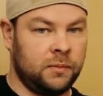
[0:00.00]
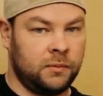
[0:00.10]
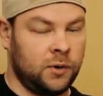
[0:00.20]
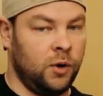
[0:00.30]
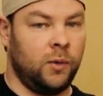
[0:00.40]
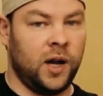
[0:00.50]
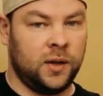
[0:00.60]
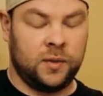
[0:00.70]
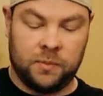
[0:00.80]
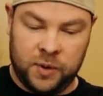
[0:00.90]
you know
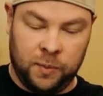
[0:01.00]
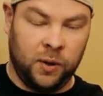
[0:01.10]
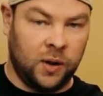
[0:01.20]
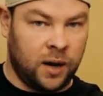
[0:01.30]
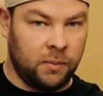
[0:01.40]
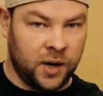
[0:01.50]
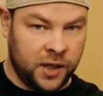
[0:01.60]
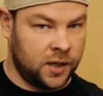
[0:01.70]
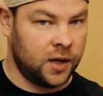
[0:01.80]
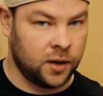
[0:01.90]
what, people, I'm
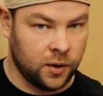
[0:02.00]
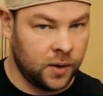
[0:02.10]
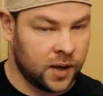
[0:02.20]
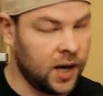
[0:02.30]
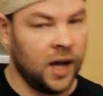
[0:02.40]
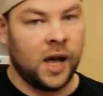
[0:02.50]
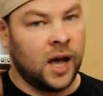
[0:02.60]
listening to you, yeah,